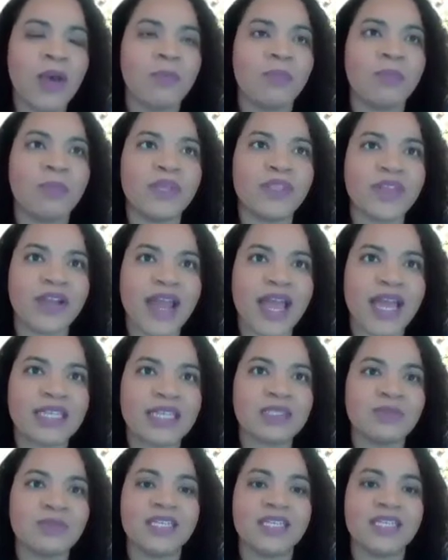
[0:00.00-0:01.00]
but there
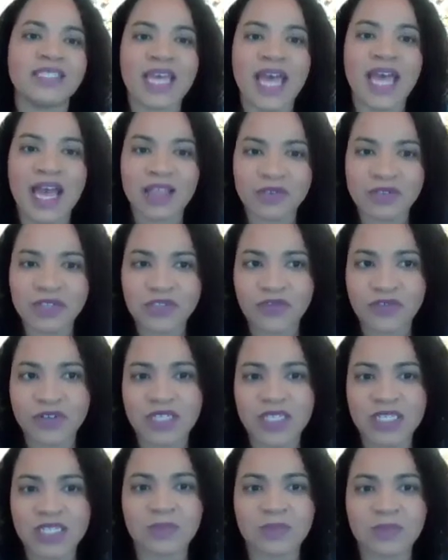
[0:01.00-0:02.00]
has to be a tolerance for
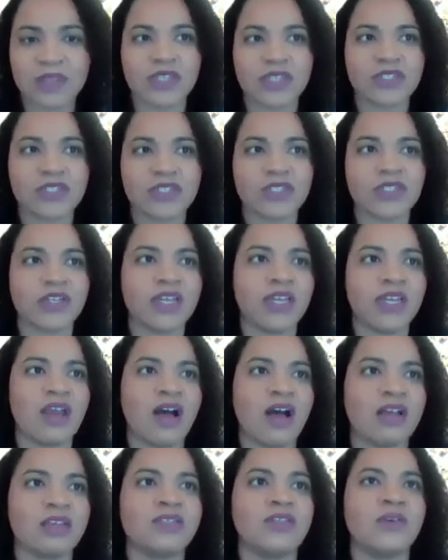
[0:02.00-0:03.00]
displeasure, and
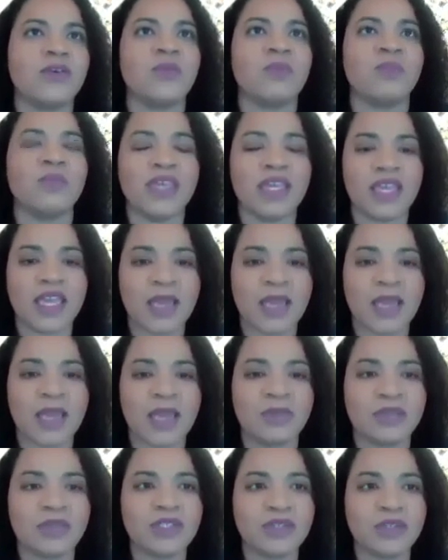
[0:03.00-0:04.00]
also being
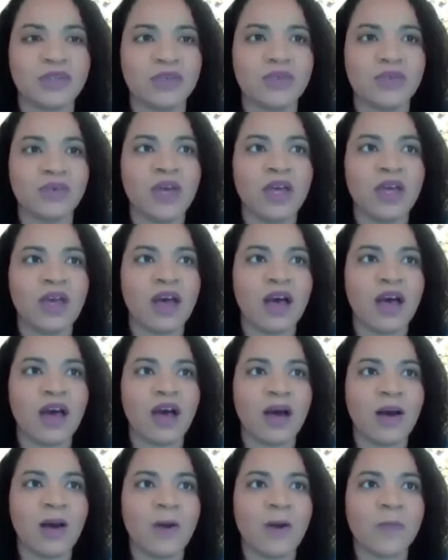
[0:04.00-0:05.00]
able to
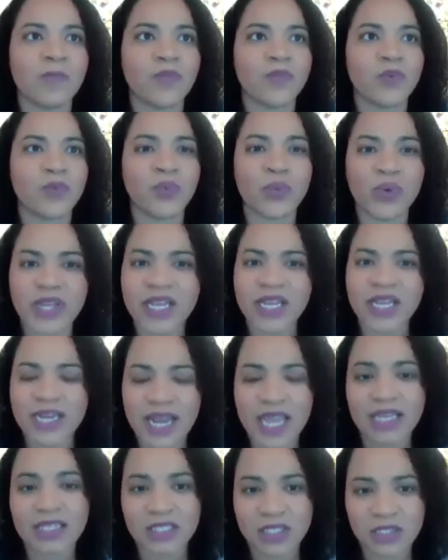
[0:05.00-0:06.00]

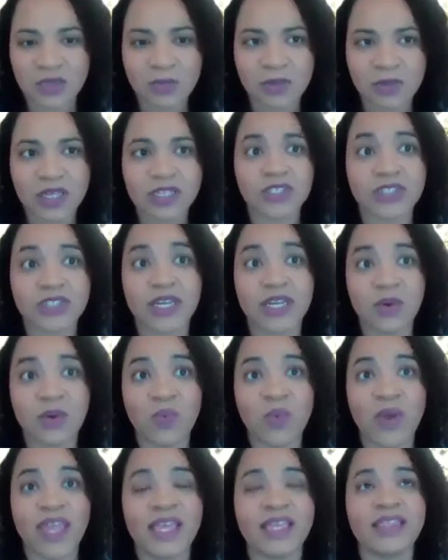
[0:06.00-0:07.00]
reconnect to pleasure in
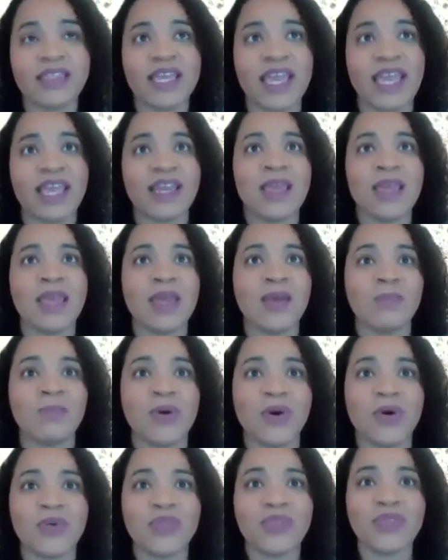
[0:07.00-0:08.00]
a way that
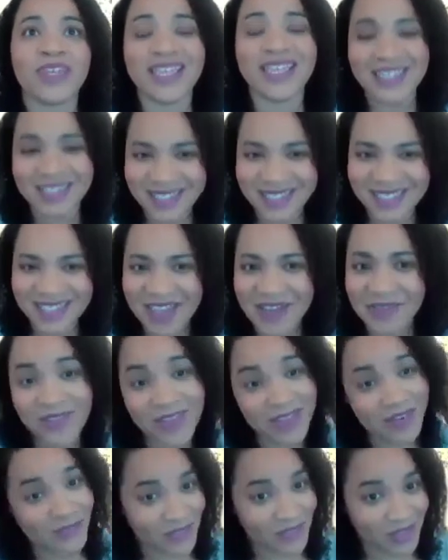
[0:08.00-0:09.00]
both is safe
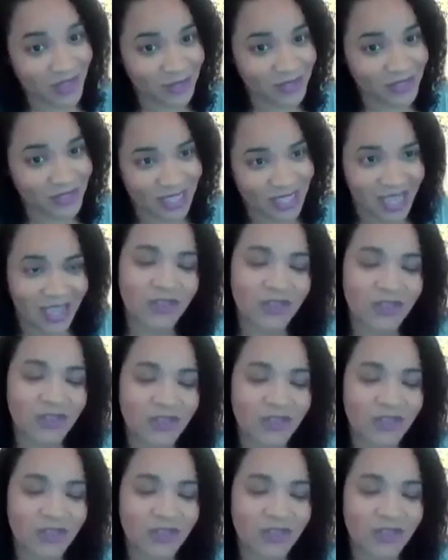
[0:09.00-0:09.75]
and feels safe.